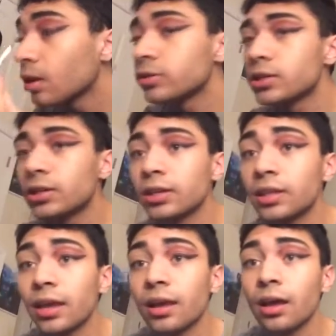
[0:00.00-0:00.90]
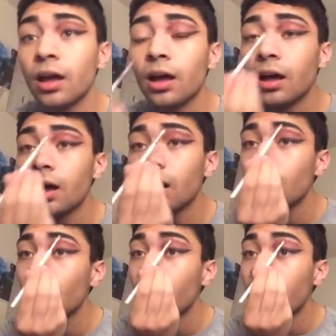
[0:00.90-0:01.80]
Oh, would you look at that? Oh, wow.
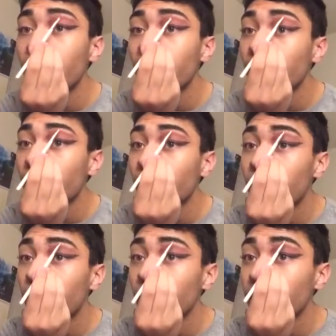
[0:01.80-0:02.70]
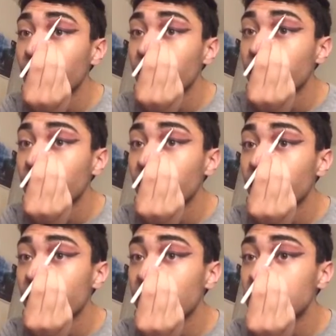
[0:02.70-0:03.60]
Look at that.
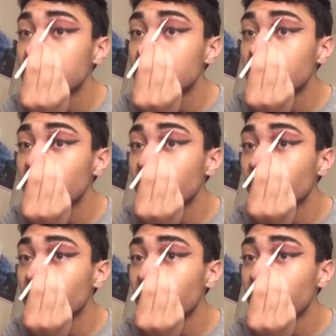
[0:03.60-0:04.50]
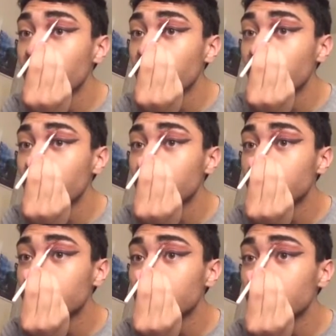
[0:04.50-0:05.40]
It's very
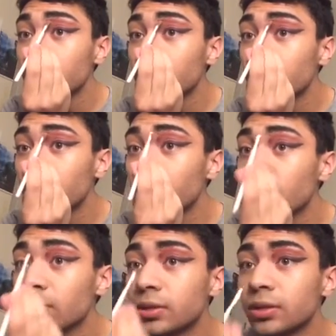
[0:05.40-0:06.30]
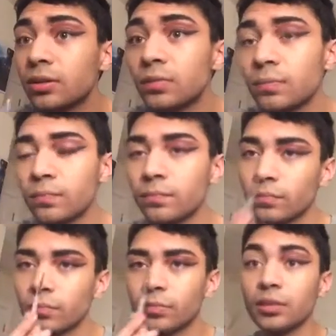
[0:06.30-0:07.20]
pigmented. Very pigmented.
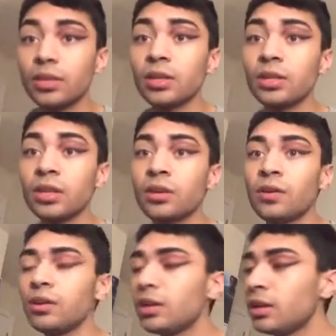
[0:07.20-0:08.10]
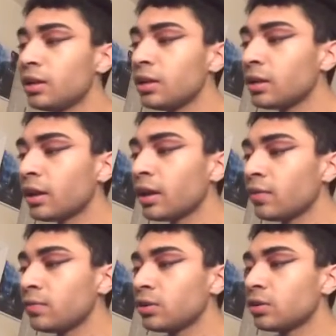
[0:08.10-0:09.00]
Didn't need to
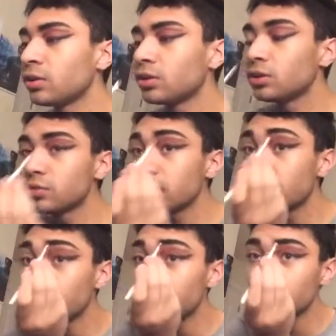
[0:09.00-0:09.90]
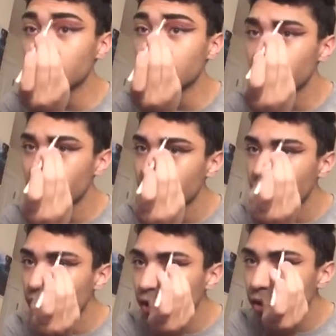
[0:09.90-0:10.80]
have to use anything.
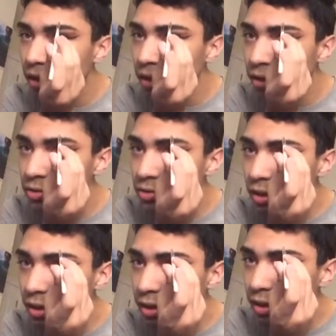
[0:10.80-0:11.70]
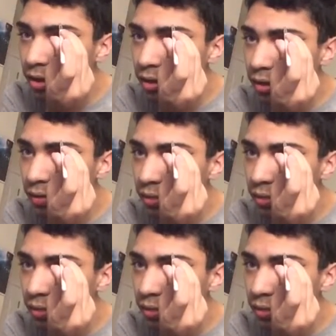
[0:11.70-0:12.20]
And draw.